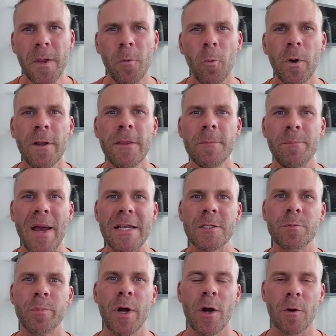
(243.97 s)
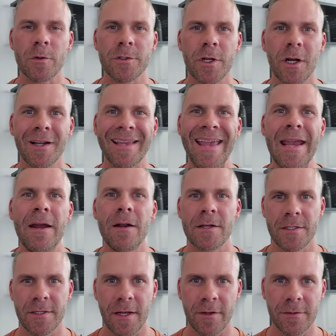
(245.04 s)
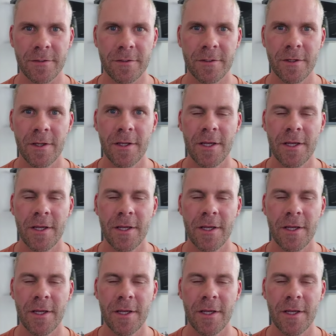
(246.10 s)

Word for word: one of the best posts are carousels.